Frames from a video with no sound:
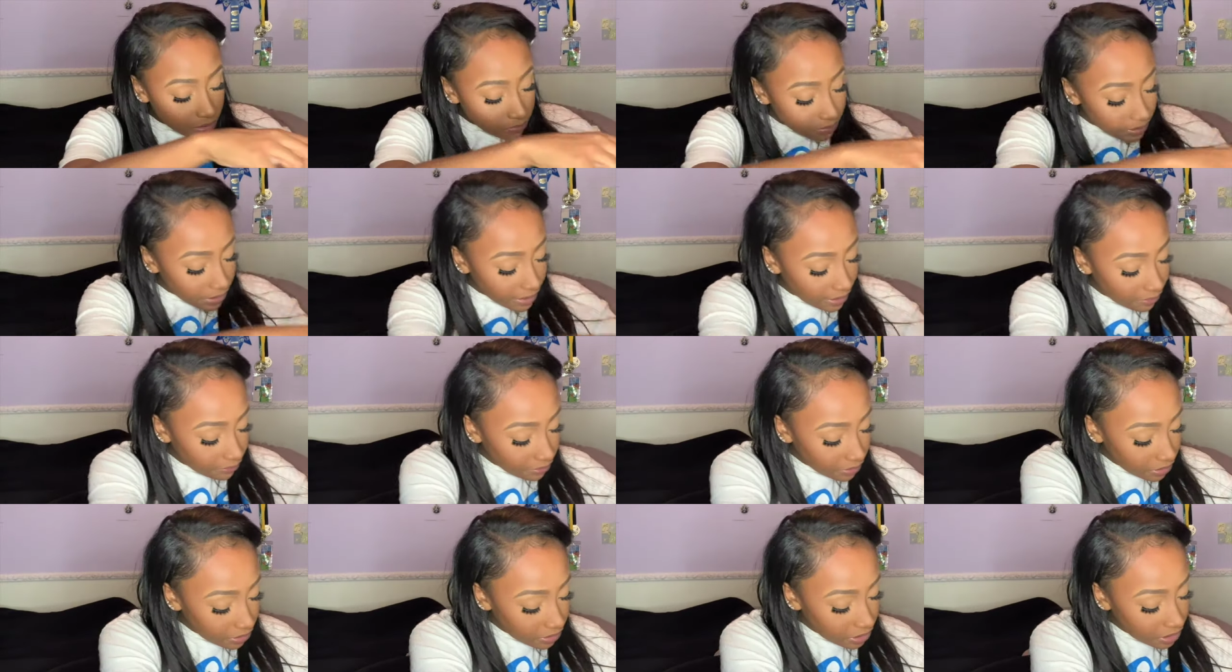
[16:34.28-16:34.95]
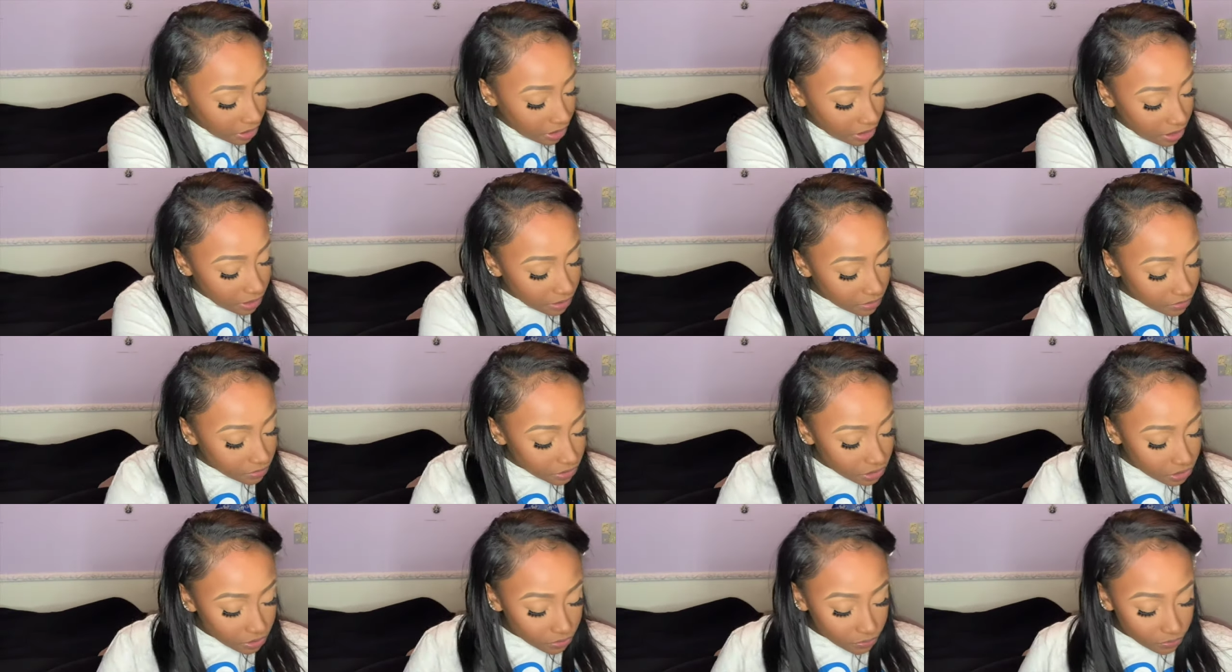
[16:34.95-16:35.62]
now we're gonna
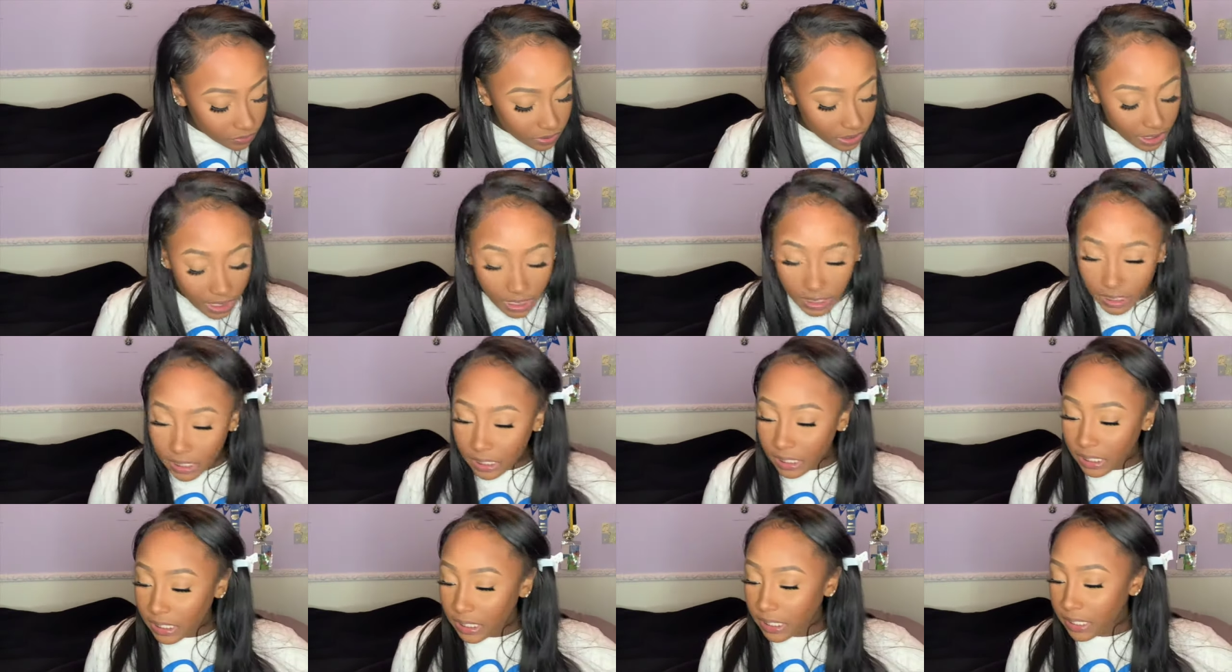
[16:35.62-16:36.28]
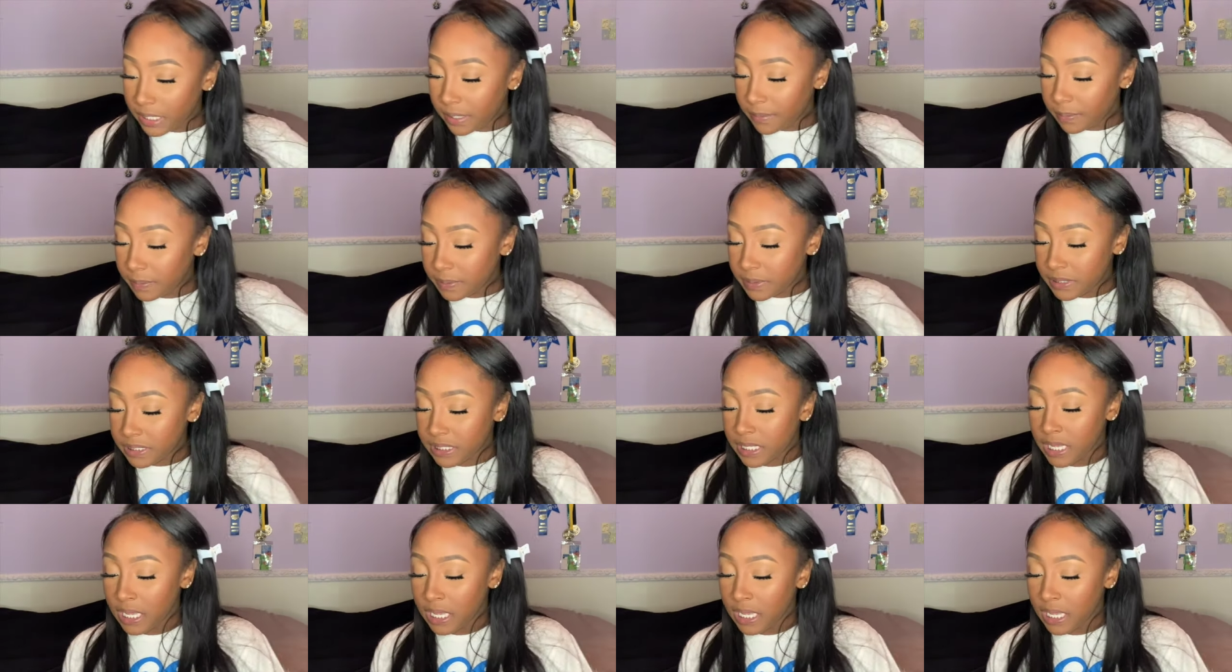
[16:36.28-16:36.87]
go to the lips.